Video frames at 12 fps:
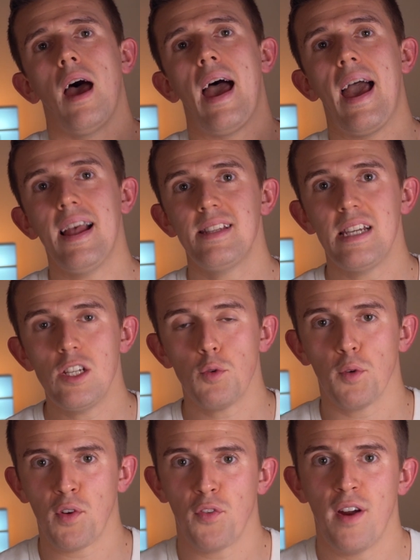A head
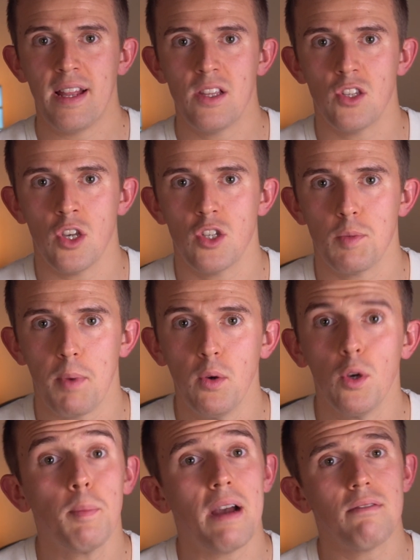teacher of a friend
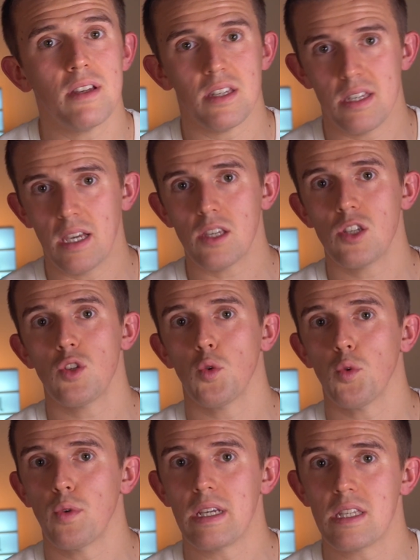spoke about the
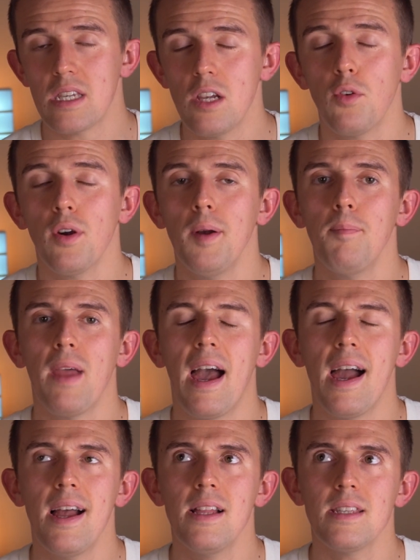six-story secret,
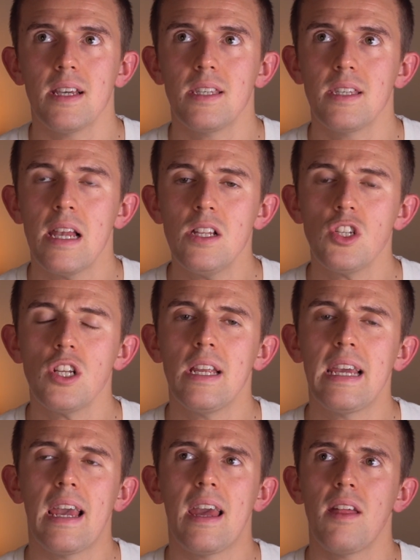and
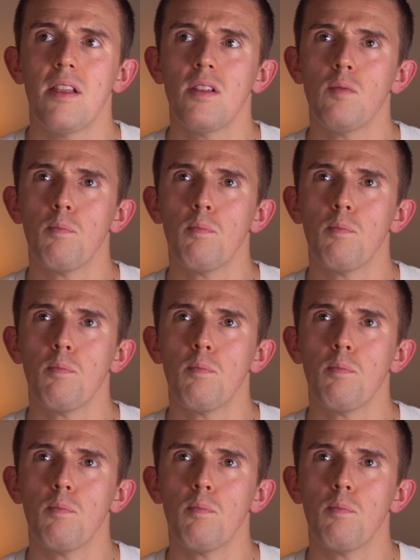essentially it